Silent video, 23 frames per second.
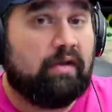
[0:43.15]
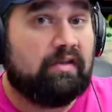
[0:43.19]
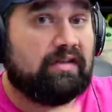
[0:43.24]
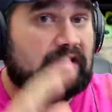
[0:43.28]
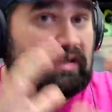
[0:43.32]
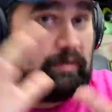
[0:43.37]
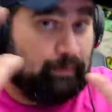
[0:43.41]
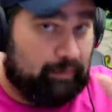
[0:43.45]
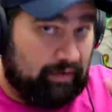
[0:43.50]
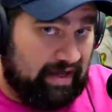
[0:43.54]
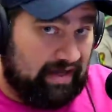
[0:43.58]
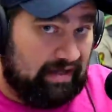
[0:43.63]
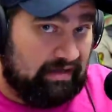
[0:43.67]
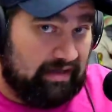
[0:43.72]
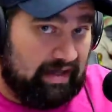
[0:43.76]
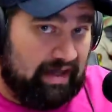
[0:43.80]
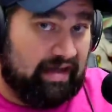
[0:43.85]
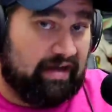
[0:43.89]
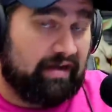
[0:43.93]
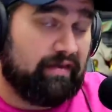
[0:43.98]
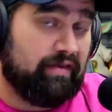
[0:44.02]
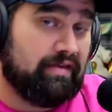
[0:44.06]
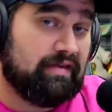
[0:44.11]

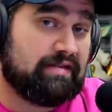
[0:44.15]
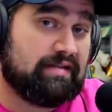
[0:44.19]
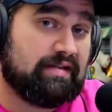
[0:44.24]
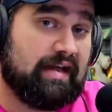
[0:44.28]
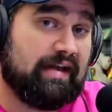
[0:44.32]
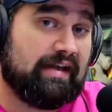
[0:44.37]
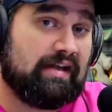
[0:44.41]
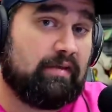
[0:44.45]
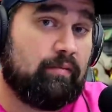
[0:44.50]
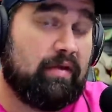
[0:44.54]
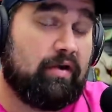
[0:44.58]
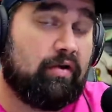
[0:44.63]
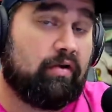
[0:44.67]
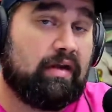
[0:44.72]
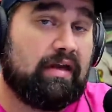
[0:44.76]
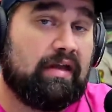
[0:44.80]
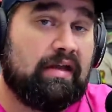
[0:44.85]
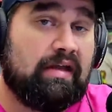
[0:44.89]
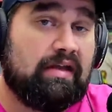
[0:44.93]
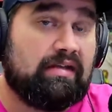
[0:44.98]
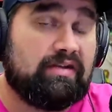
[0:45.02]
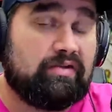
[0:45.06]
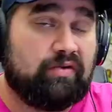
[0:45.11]
spotlighted in this documentary